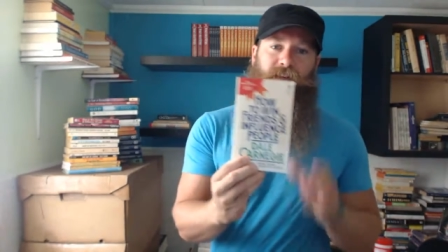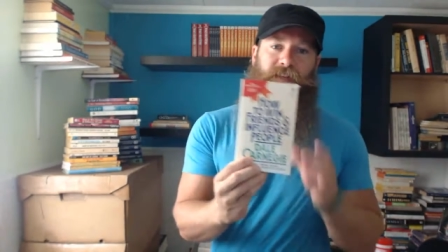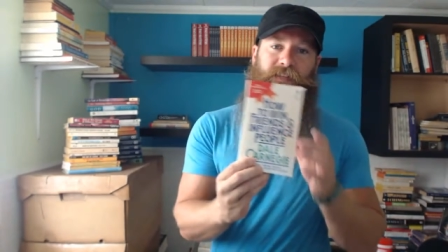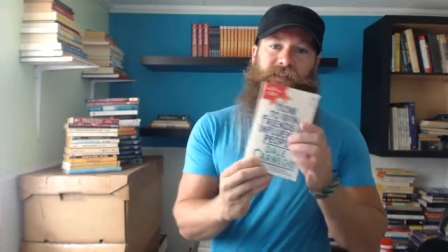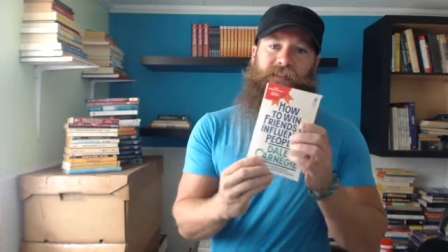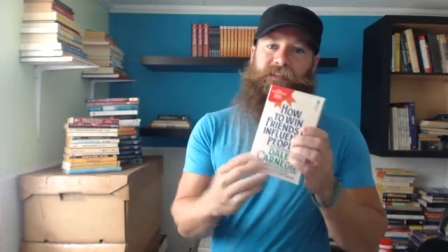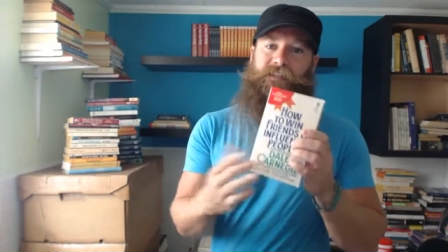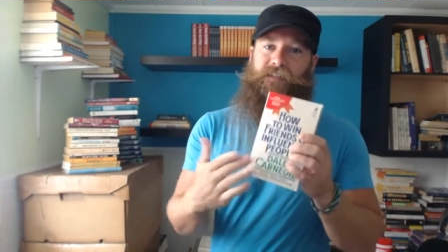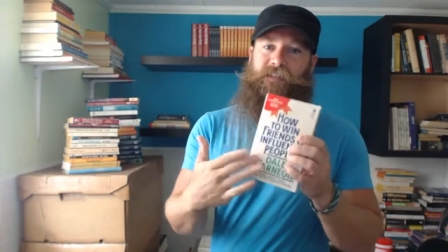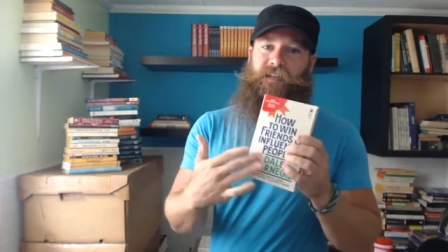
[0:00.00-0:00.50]

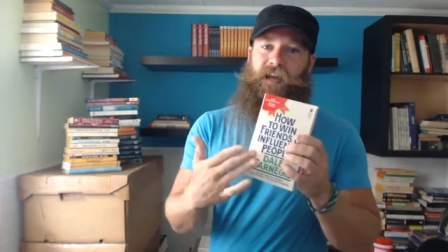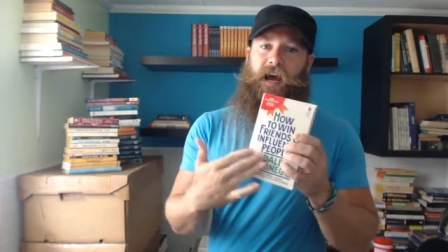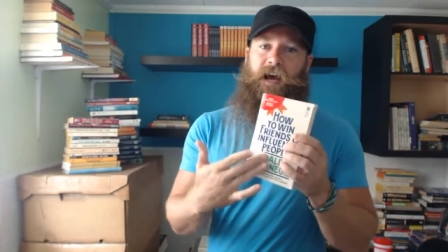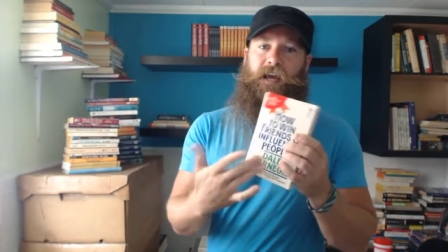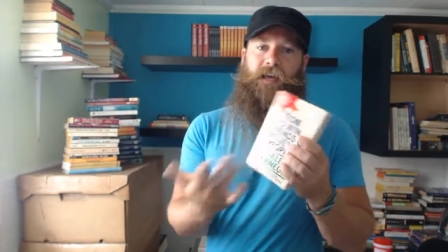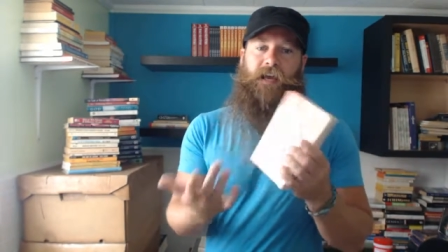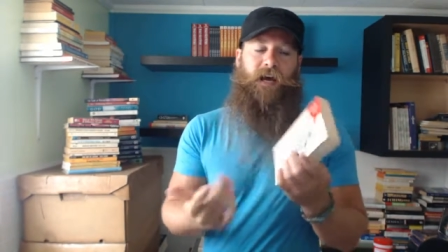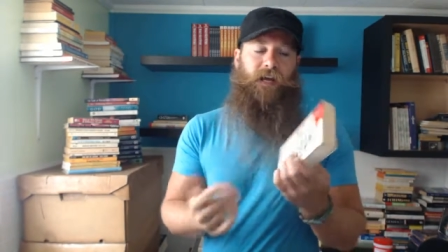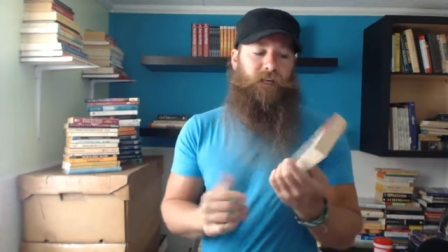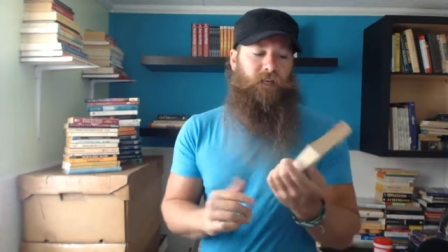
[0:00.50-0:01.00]
This is an
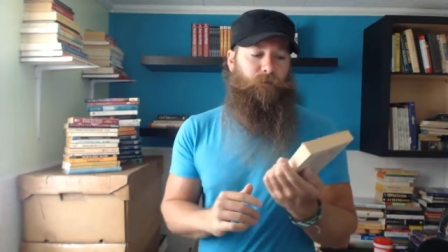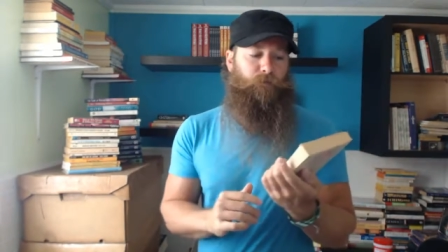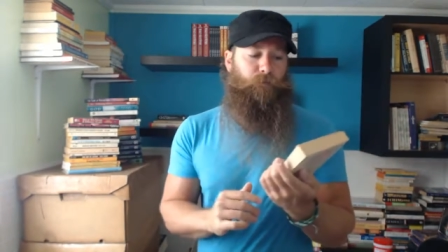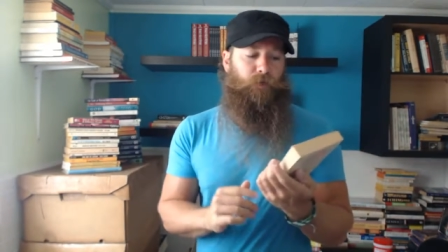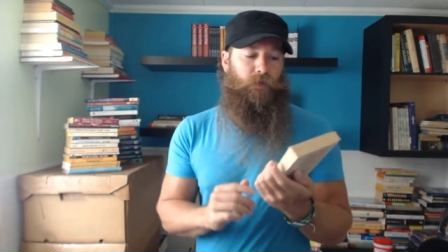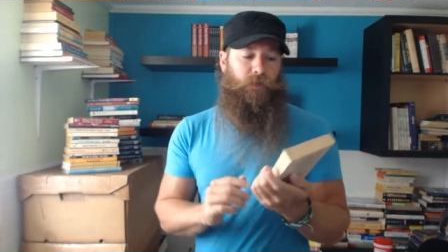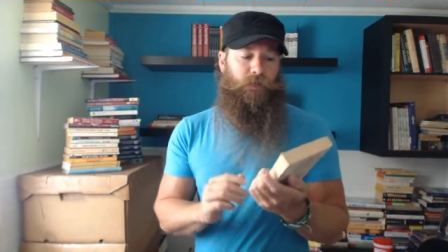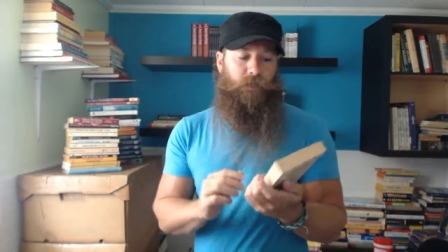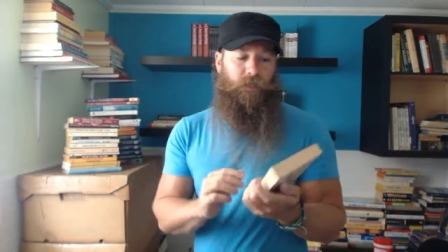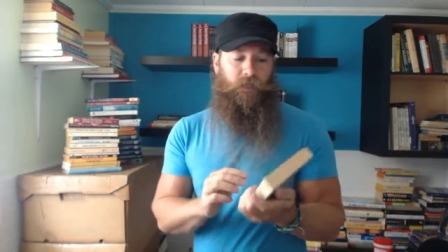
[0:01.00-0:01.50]
iconic
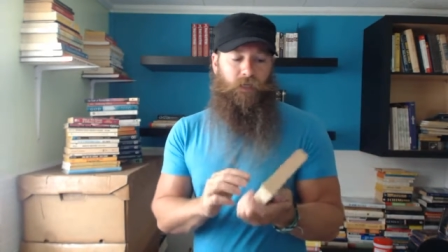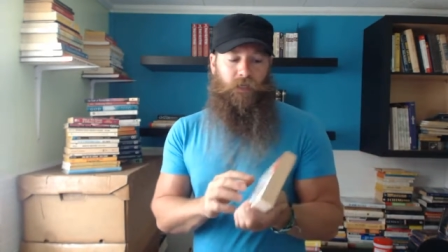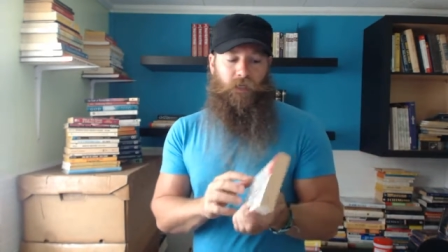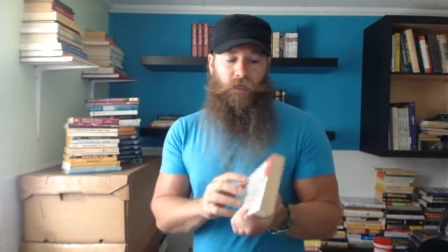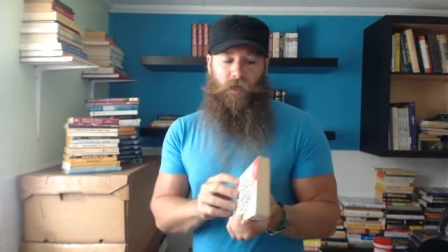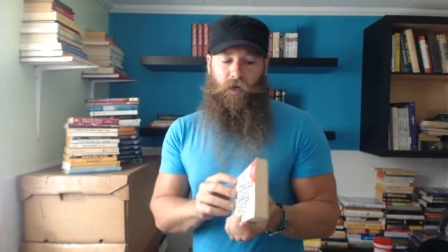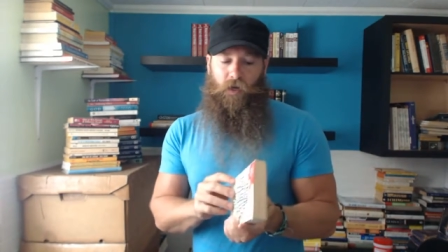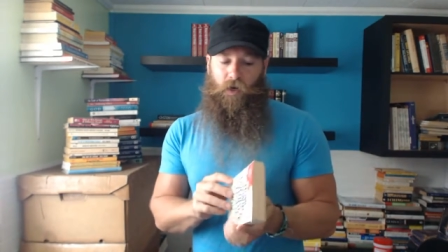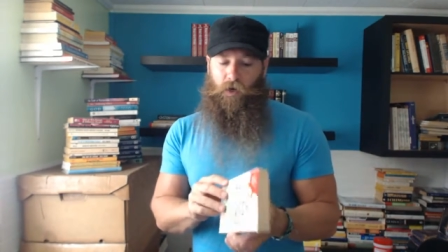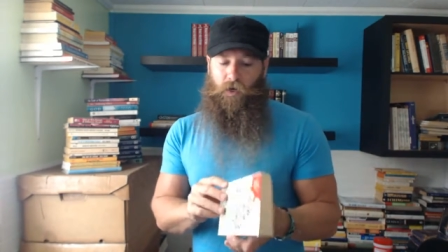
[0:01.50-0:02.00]
book
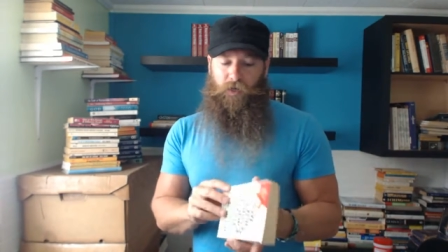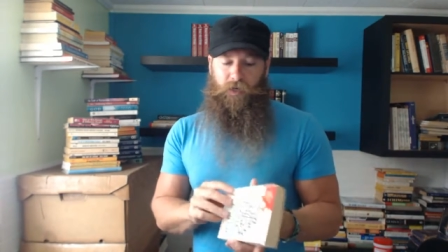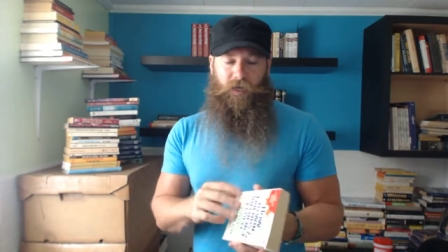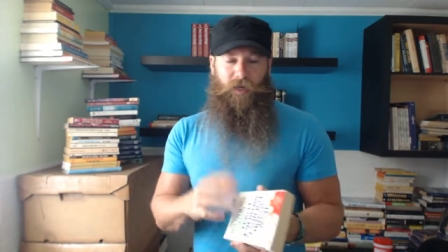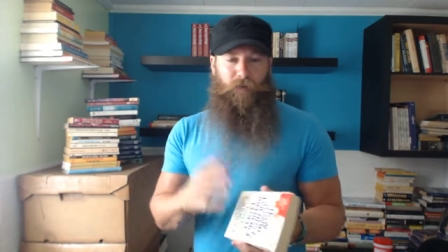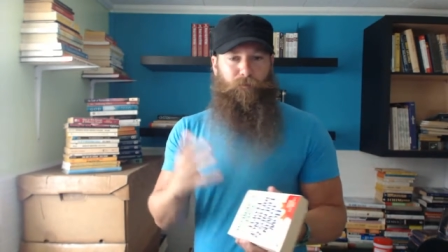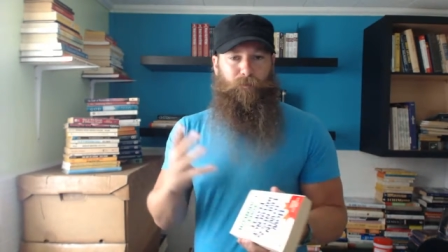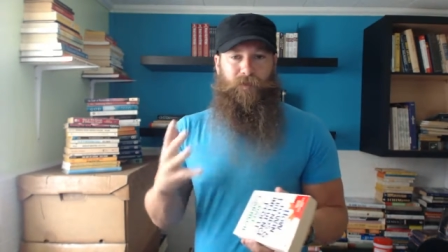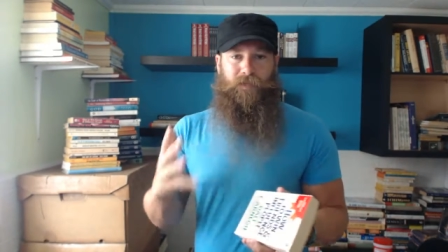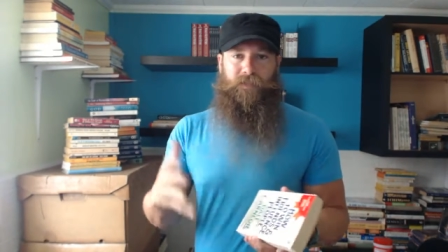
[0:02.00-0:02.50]

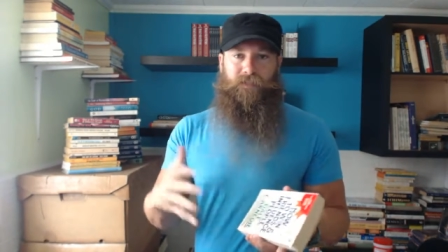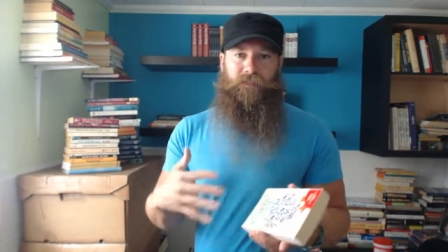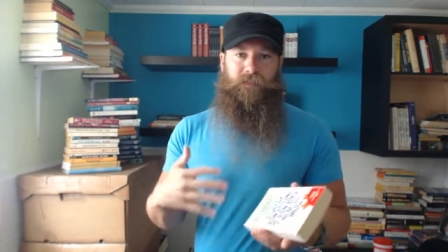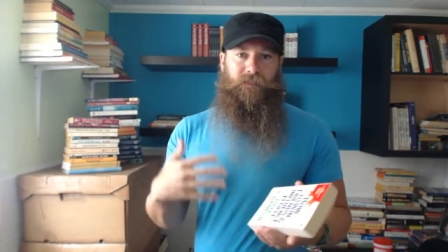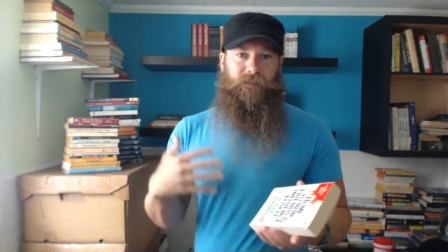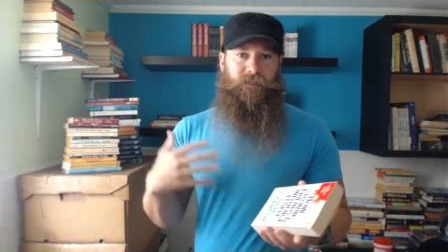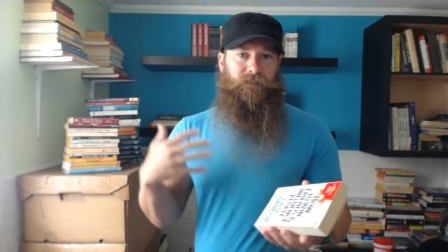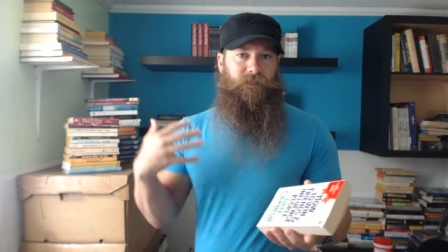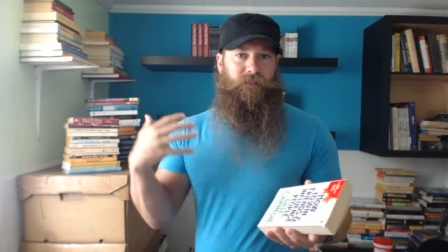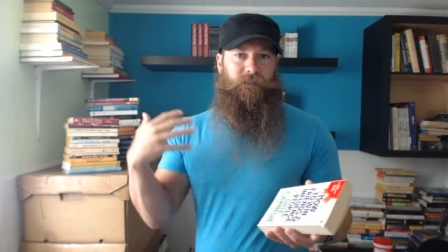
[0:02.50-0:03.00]
on
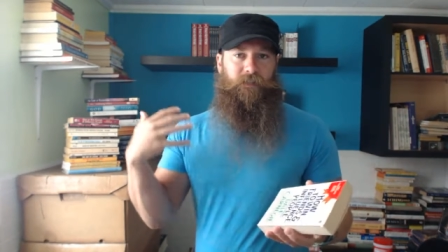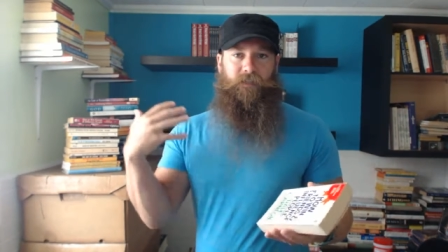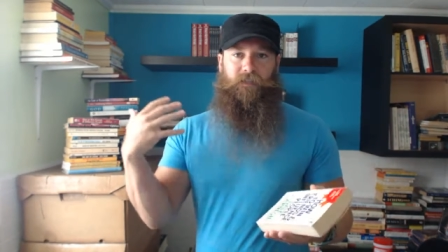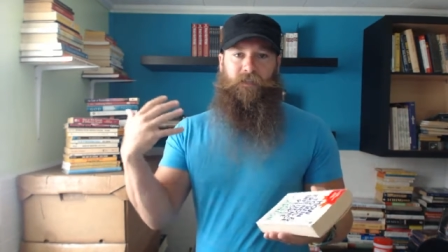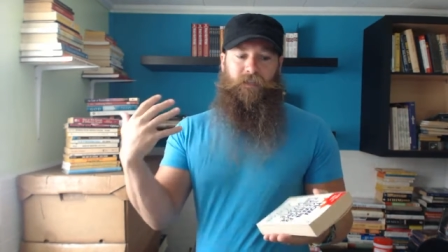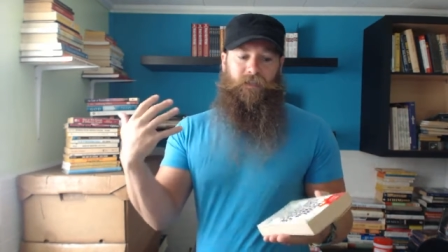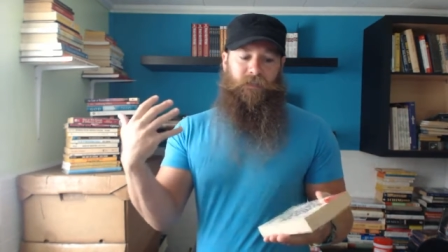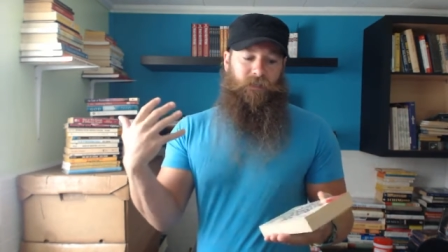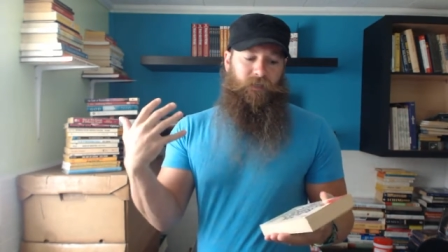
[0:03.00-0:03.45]
business and